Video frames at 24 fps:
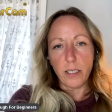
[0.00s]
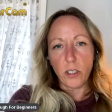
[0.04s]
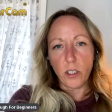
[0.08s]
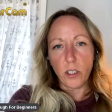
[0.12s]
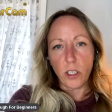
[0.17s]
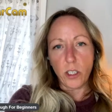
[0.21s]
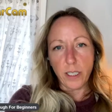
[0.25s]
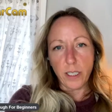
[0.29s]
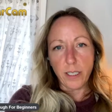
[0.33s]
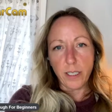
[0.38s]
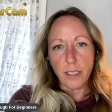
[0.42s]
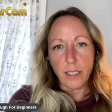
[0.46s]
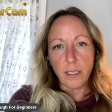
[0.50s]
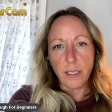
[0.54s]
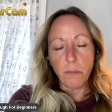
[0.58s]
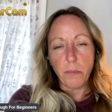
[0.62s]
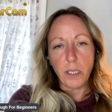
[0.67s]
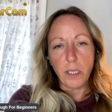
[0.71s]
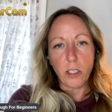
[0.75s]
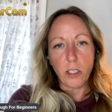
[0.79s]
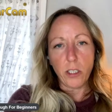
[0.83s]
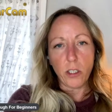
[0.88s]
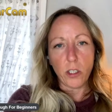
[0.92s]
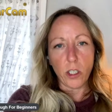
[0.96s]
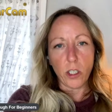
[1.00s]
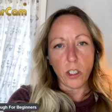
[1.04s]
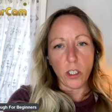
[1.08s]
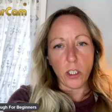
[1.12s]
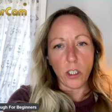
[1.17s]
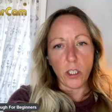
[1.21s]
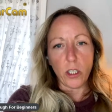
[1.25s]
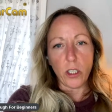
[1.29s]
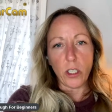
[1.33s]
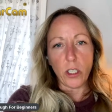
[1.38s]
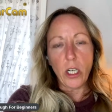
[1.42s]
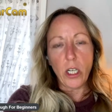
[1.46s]
is just to make
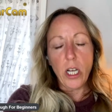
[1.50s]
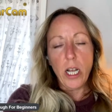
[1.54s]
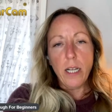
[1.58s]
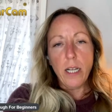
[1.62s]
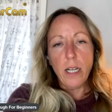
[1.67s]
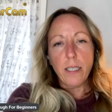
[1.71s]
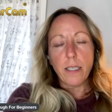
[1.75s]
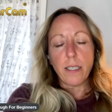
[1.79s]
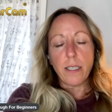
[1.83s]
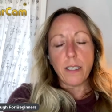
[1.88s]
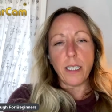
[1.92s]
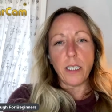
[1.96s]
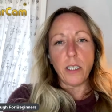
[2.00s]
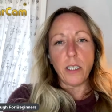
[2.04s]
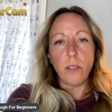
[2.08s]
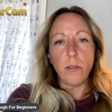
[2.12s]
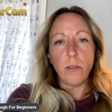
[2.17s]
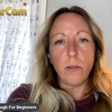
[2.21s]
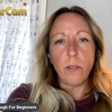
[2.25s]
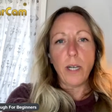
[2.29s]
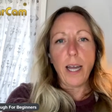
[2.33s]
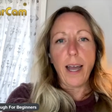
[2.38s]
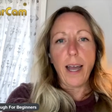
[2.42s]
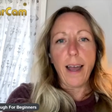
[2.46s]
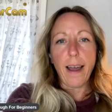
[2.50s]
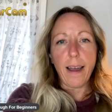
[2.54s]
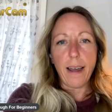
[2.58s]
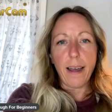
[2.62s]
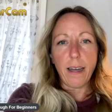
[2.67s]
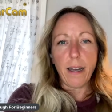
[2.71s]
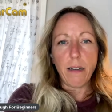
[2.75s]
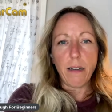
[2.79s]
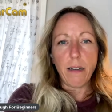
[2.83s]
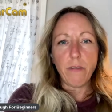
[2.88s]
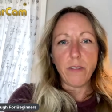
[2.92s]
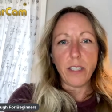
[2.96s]
sure that you
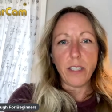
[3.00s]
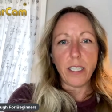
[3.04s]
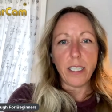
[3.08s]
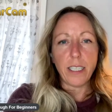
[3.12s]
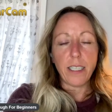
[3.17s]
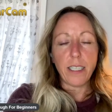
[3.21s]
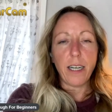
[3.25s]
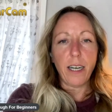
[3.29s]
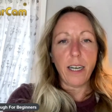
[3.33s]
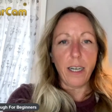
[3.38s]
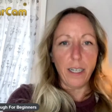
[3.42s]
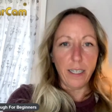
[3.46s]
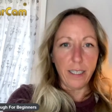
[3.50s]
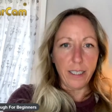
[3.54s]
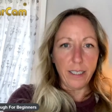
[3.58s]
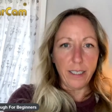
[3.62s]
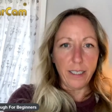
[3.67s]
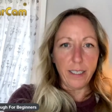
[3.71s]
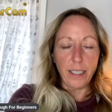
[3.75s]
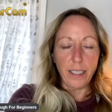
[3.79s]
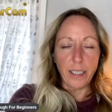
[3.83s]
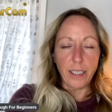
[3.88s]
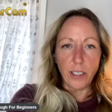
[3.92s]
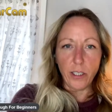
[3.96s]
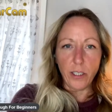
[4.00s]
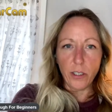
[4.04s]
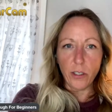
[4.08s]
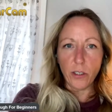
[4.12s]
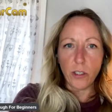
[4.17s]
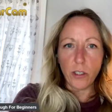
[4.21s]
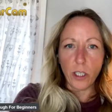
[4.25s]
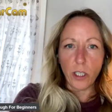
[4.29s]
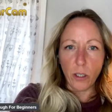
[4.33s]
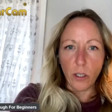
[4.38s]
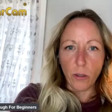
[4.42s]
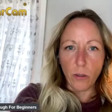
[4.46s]
have a cut in
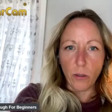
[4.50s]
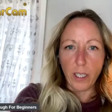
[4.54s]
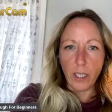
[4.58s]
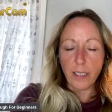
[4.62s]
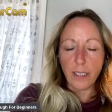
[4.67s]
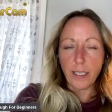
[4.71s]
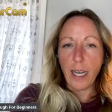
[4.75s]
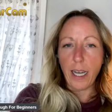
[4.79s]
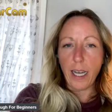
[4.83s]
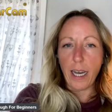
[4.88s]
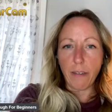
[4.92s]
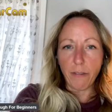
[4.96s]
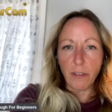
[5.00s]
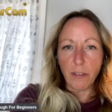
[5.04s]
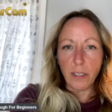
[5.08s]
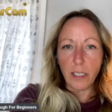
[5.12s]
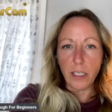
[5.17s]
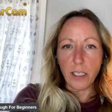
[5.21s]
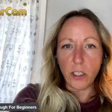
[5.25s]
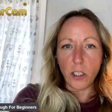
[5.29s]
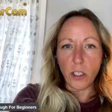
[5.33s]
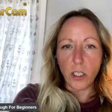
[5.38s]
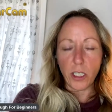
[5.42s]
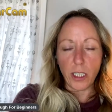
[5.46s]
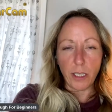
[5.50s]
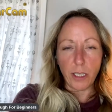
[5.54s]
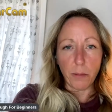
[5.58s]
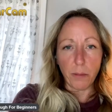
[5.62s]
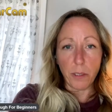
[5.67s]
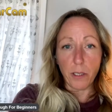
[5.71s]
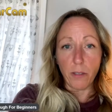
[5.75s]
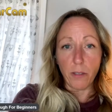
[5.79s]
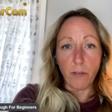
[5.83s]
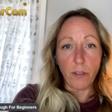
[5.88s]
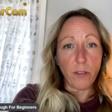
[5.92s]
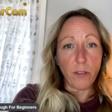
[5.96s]
your dough that's half an inch
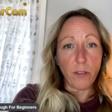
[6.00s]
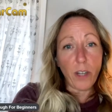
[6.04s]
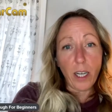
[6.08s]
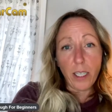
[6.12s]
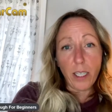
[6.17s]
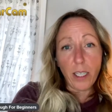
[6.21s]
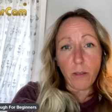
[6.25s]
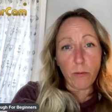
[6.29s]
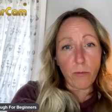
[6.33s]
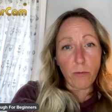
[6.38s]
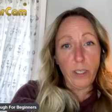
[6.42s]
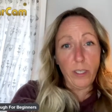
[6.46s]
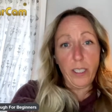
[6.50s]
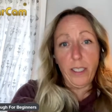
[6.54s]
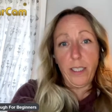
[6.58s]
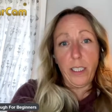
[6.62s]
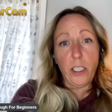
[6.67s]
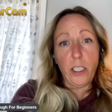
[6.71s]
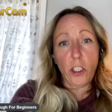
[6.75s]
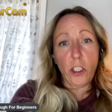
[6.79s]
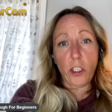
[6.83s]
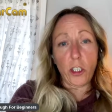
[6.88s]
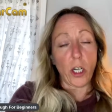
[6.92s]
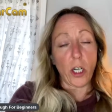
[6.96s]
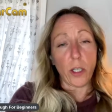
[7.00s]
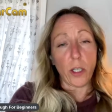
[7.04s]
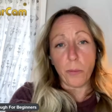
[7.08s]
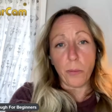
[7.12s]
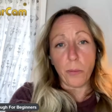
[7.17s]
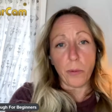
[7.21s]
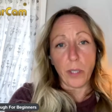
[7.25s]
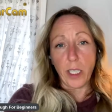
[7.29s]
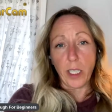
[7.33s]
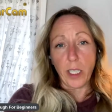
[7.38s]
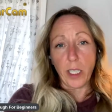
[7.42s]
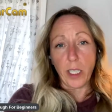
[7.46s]
deep. So if you've got a really
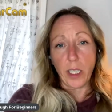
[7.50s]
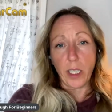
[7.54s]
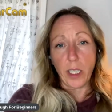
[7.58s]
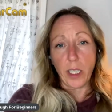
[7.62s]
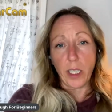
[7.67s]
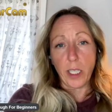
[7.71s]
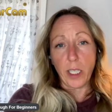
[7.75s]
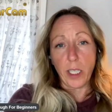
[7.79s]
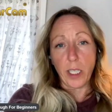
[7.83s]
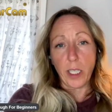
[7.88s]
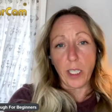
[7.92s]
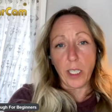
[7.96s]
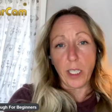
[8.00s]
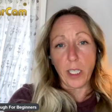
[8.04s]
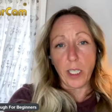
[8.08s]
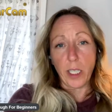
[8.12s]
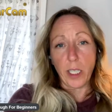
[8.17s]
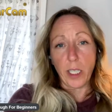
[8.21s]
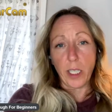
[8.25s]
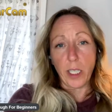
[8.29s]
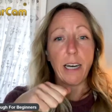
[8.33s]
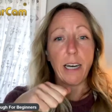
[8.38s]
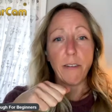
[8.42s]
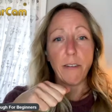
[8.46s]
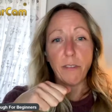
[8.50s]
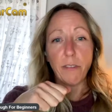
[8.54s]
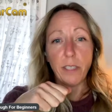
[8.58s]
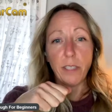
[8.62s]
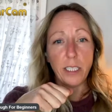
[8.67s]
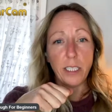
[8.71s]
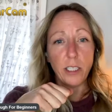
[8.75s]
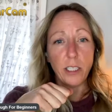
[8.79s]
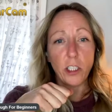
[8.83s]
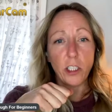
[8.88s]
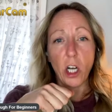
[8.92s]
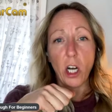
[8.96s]
sharp razor and it does half
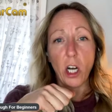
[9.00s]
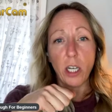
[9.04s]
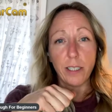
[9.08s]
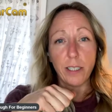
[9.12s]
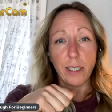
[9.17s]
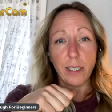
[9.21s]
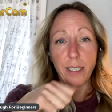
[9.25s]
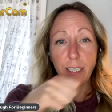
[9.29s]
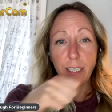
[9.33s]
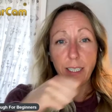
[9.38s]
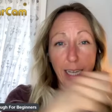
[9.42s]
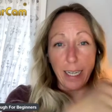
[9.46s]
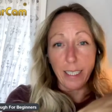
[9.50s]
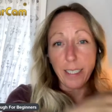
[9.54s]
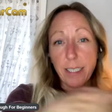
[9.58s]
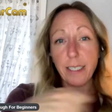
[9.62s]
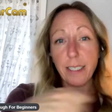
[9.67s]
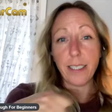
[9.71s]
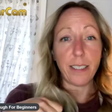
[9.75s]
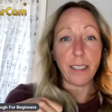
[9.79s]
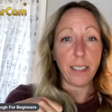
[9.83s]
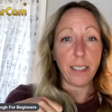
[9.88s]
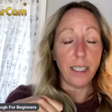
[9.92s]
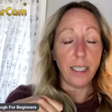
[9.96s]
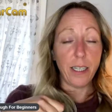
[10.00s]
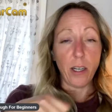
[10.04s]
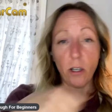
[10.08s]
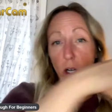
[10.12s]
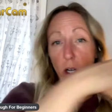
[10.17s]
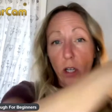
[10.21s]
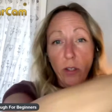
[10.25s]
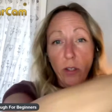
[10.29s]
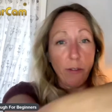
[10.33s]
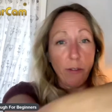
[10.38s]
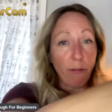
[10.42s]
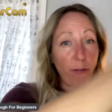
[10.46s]
an inch on the next
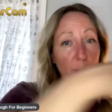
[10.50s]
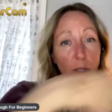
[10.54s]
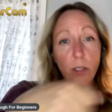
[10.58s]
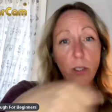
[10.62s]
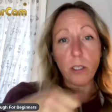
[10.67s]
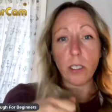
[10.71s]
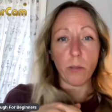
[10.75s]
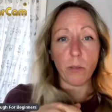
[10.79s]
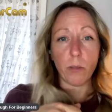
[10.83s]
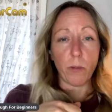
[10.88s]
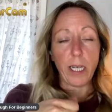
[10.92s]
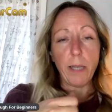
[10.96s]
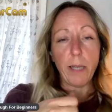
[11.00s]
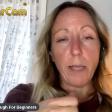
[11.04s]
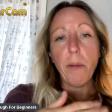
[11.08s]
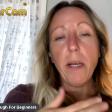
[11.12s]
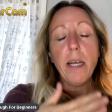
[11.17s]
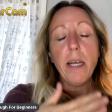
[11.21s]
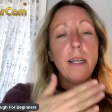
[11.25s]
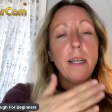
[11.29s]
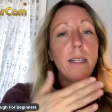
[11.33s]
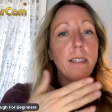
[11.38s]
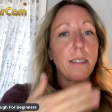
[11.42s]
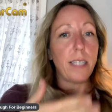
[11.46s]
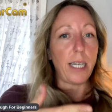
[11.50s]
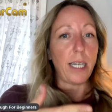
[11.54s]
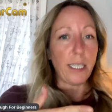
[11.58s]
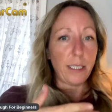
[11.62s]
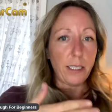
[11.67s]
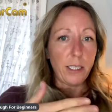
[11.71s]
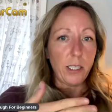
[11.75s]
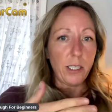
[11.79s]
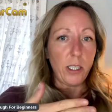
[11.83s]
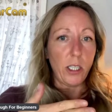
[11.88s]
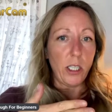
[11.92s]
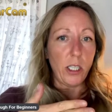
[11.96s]
or on the first swipe,
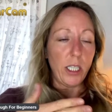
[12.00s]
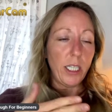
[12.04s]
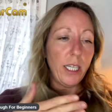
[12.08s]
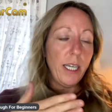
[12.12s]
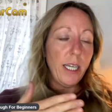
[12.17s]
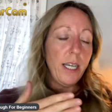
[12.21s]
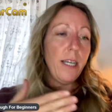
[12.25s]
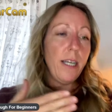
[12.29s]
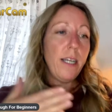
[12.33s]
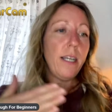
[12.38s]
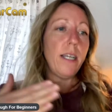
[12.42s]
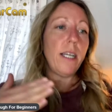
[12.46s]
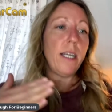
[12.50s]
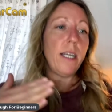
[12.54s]
that's good.